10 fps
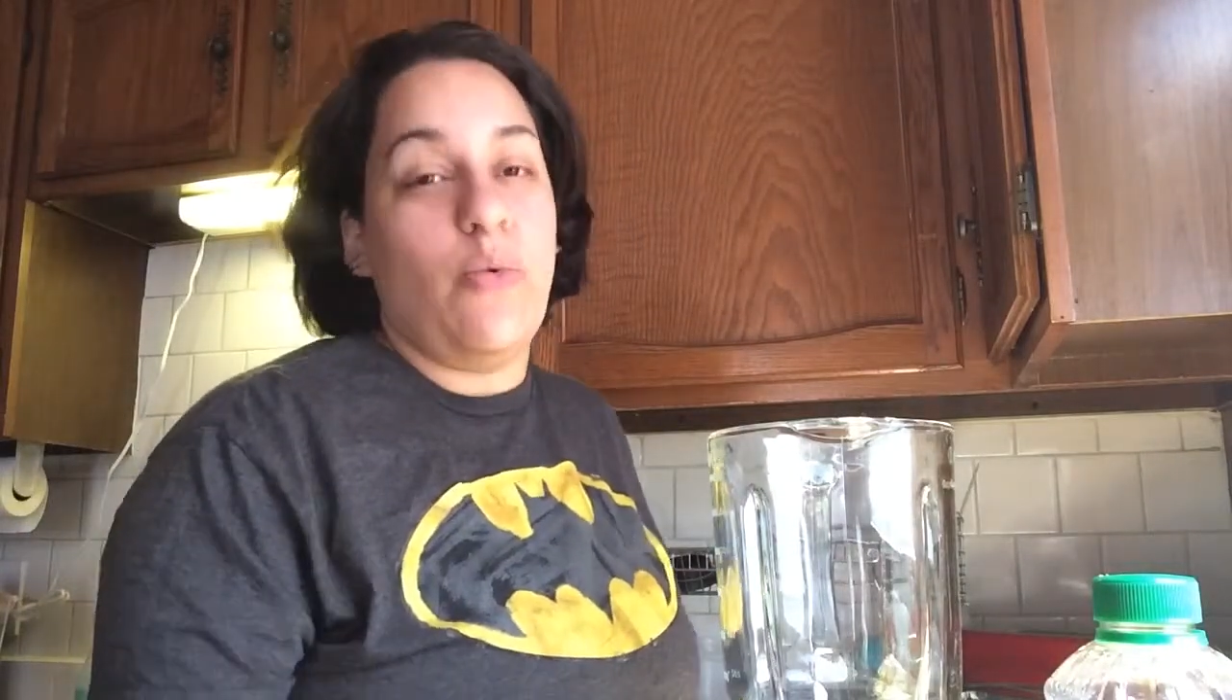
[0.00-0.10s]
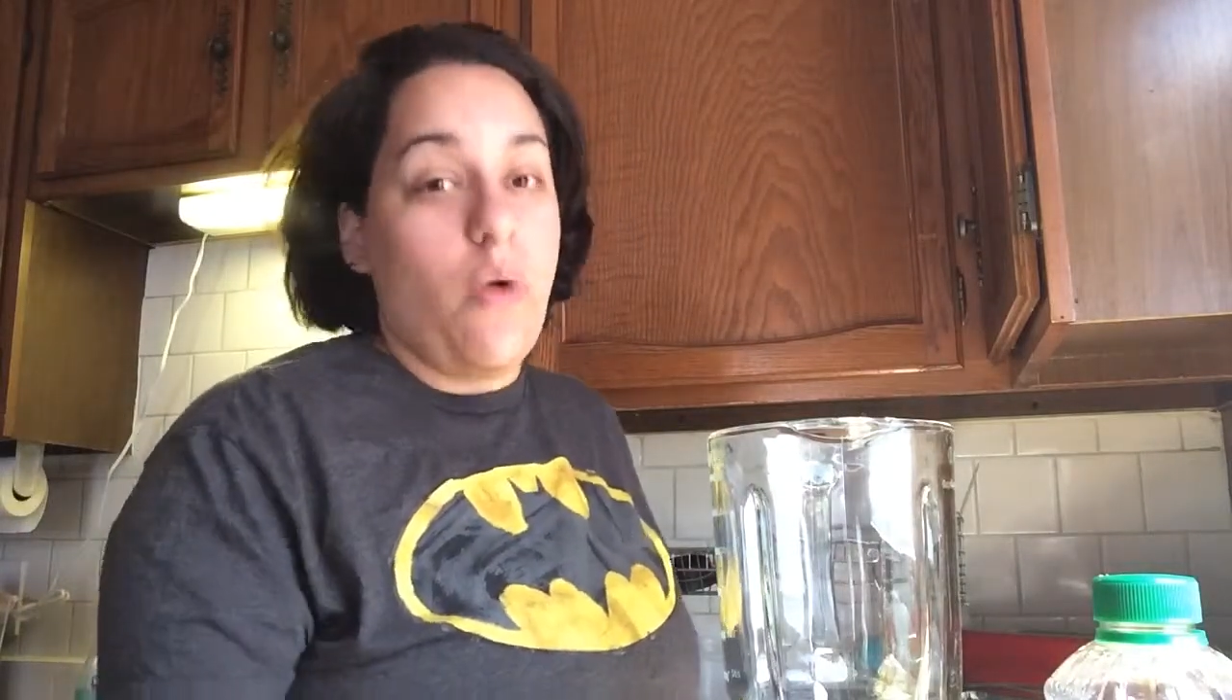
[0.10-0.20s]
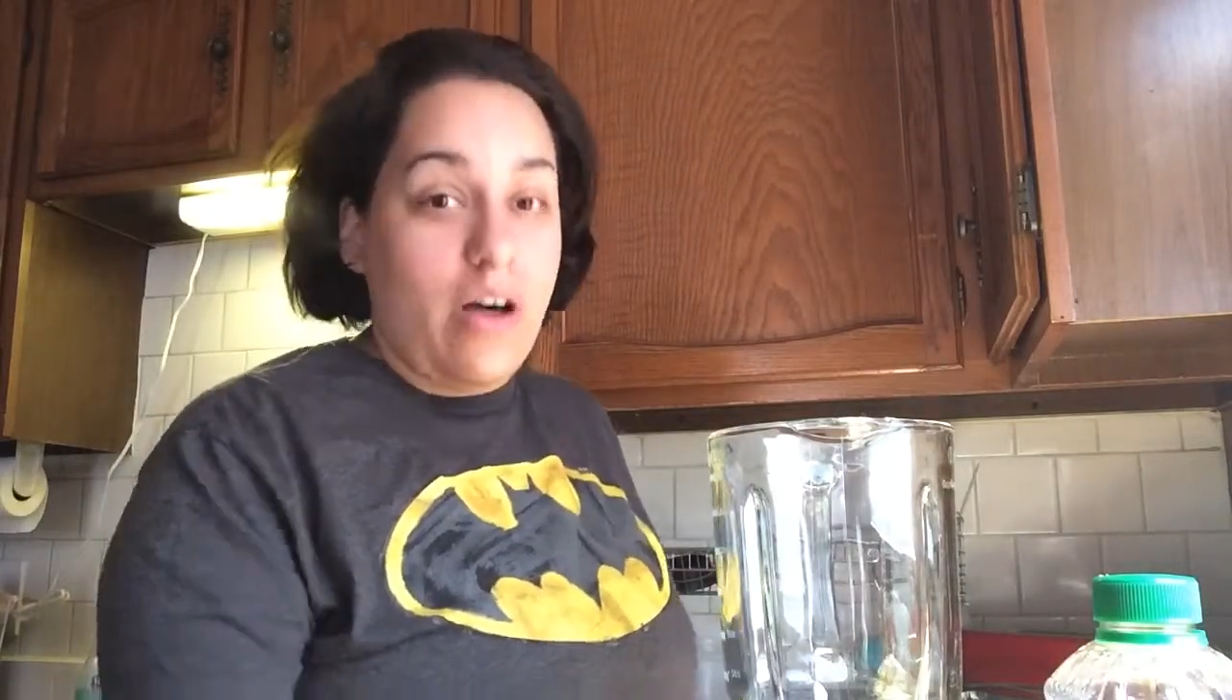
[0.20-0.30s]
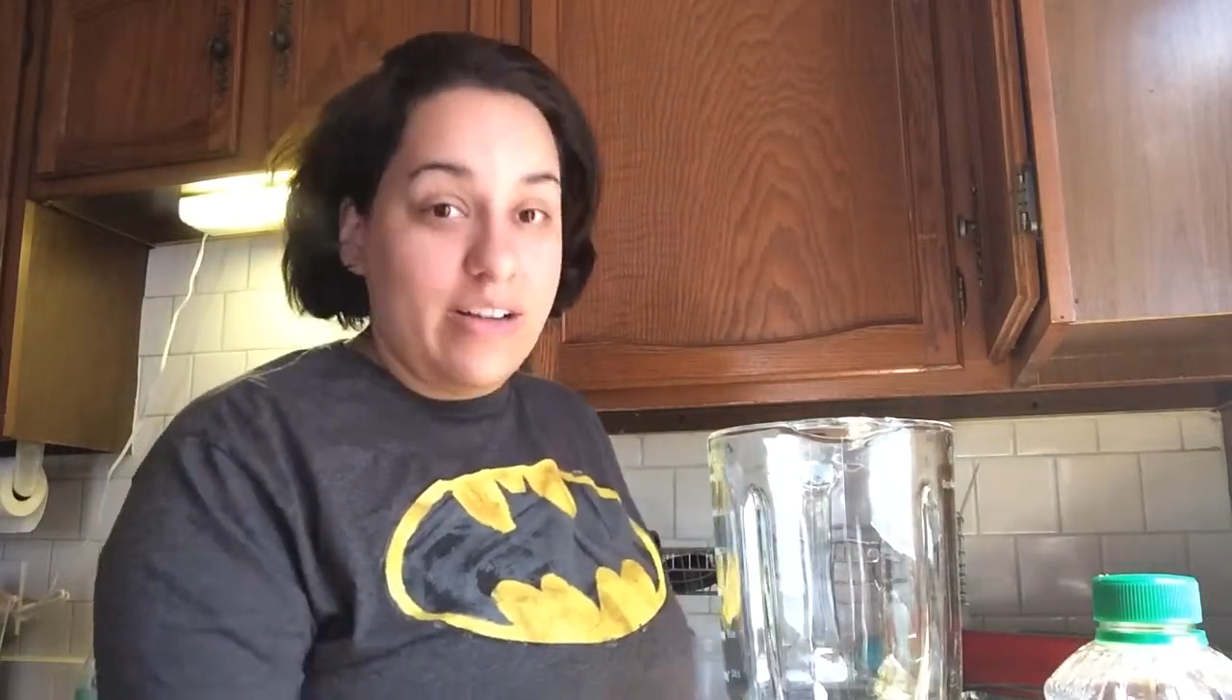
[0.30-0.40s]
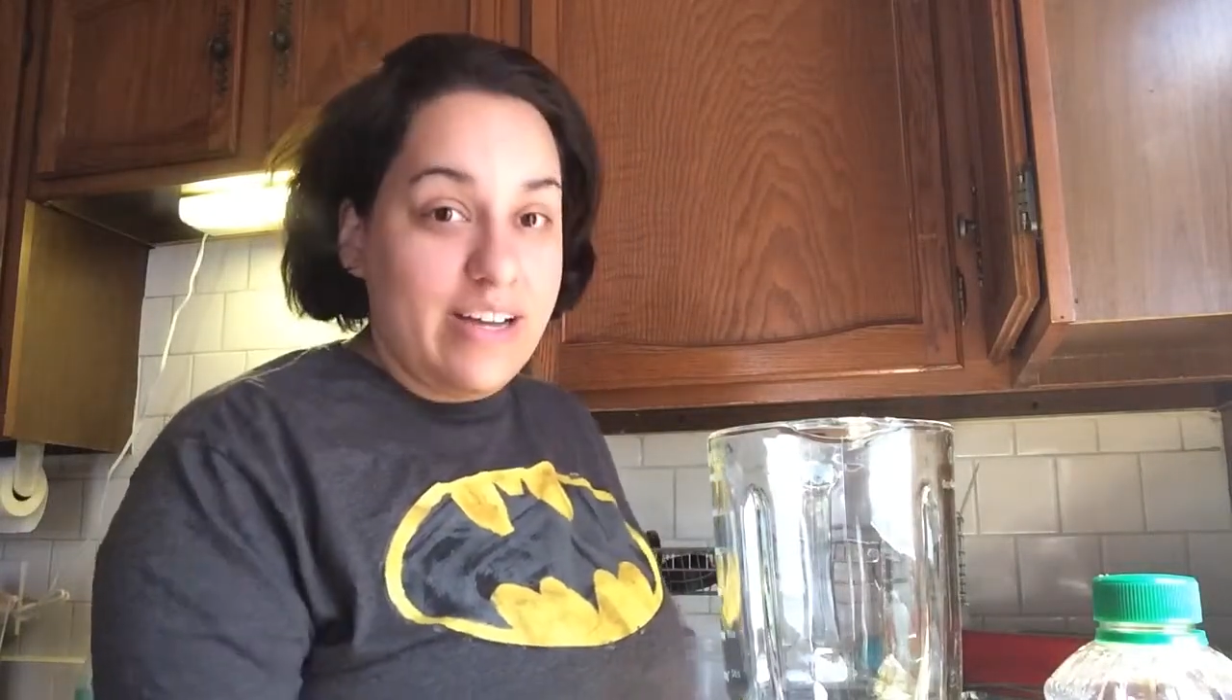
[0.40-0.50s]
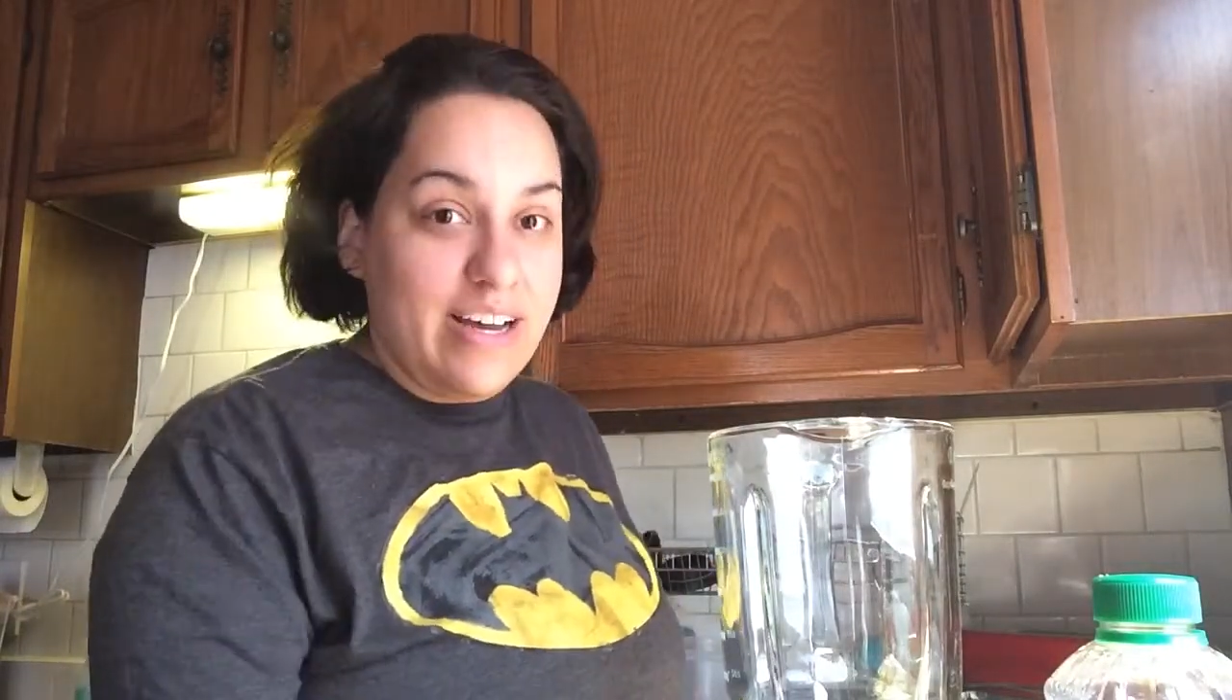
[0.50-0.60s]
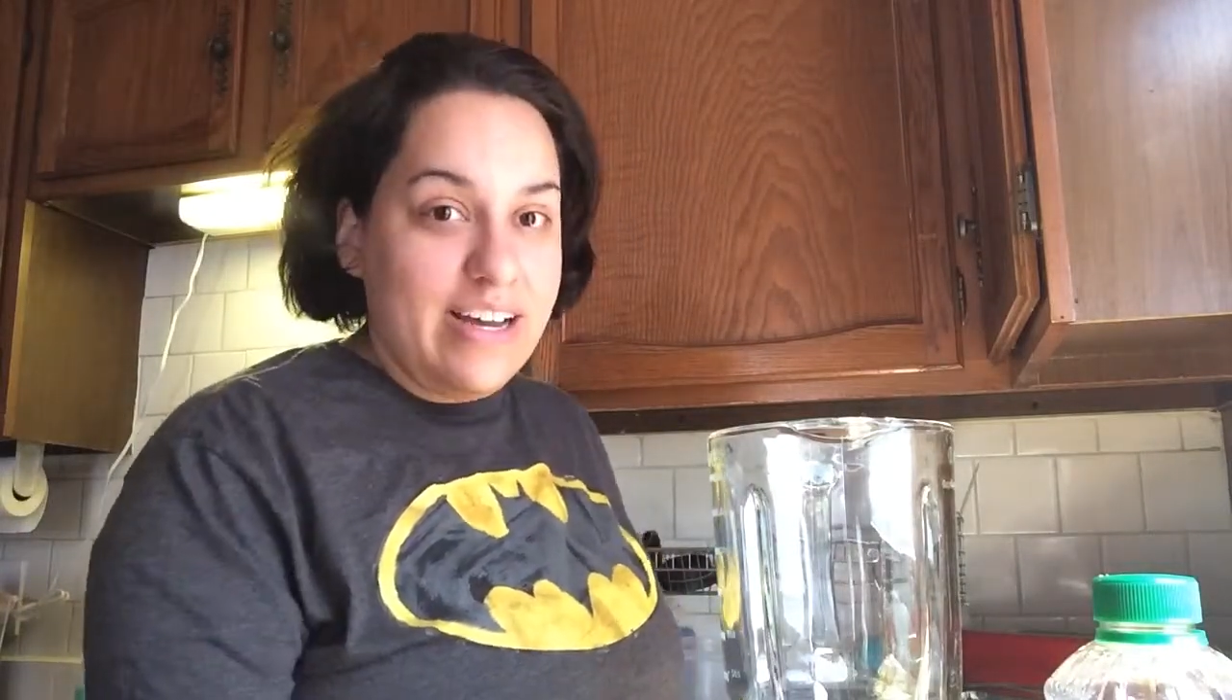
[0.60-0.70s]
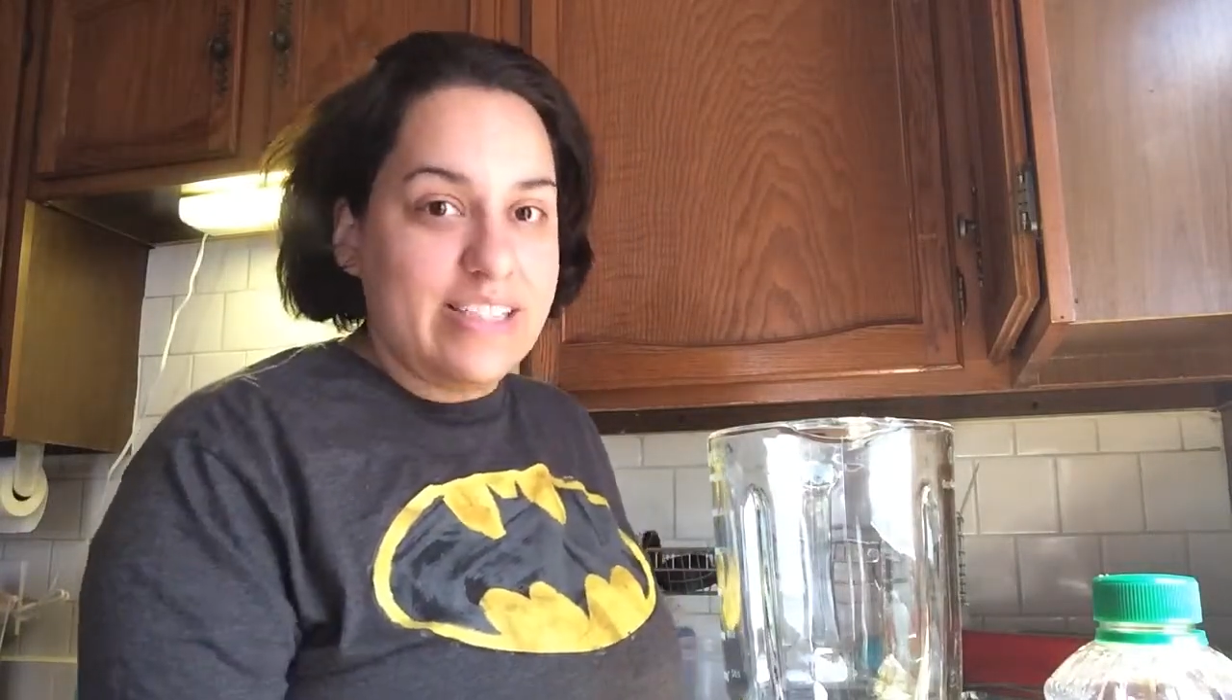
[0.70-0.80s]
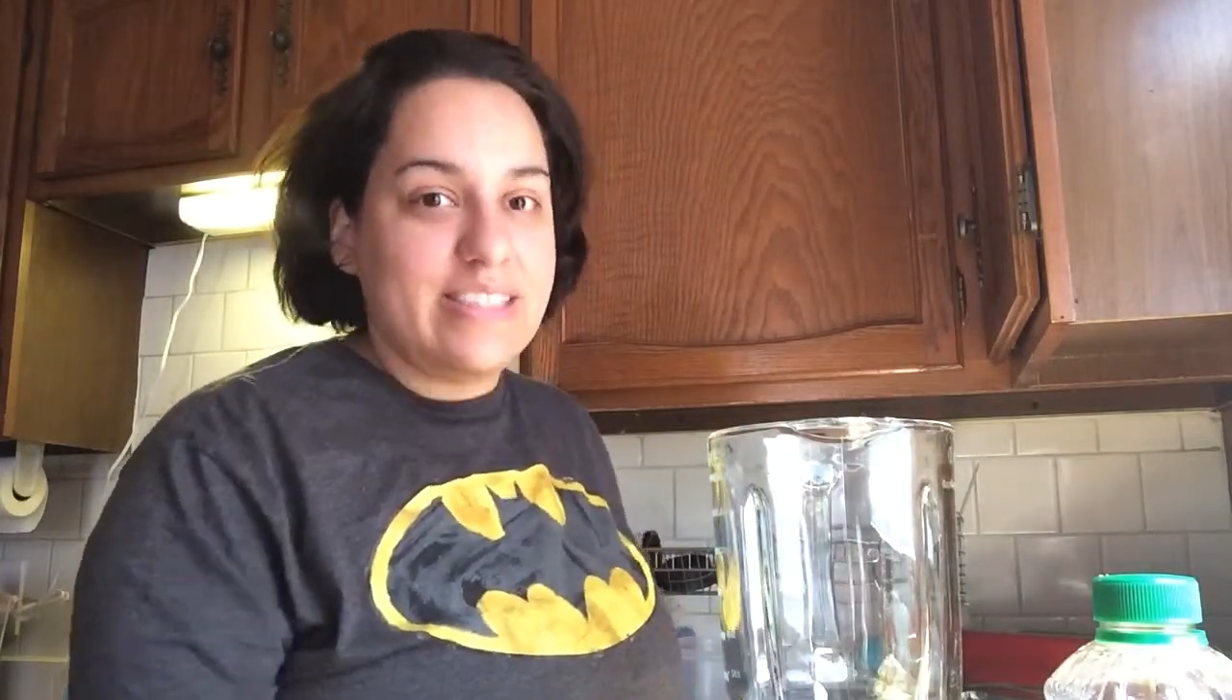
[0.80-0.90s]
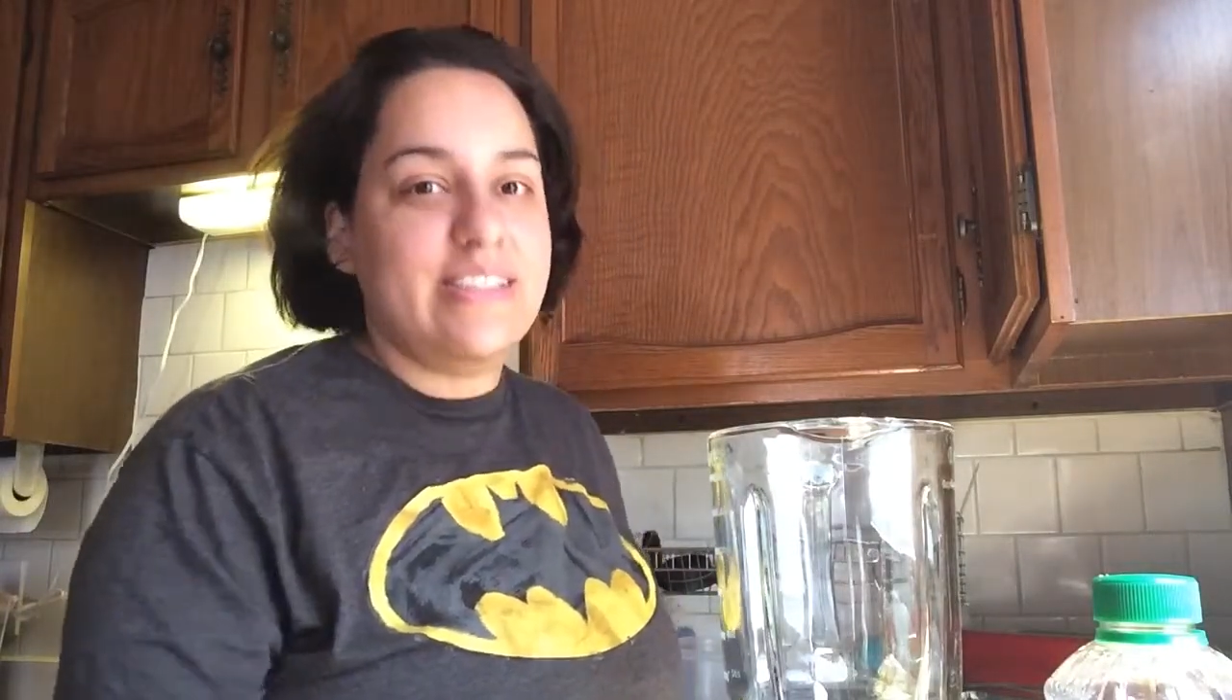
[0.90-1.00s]

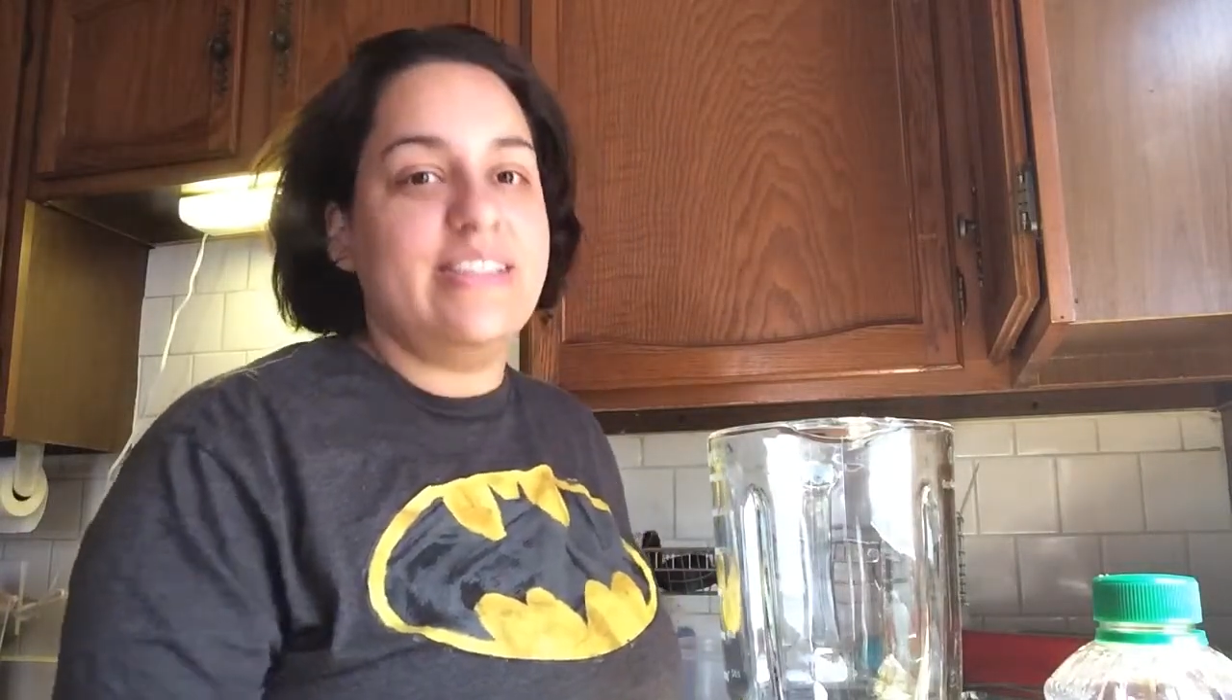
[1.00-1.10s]
walnuts